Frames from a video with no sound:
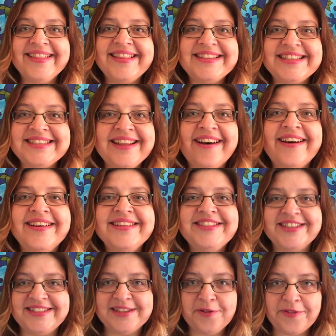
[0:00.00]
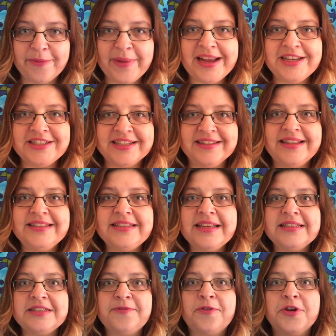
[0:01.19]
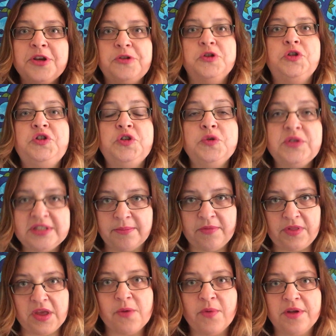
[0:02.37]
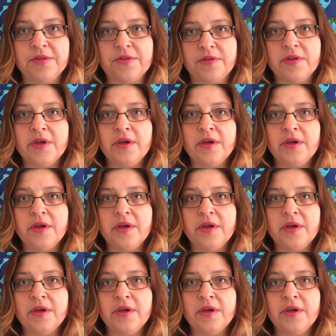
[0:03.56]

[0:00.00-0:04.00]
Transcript: This is not just information. This is for you to do something with.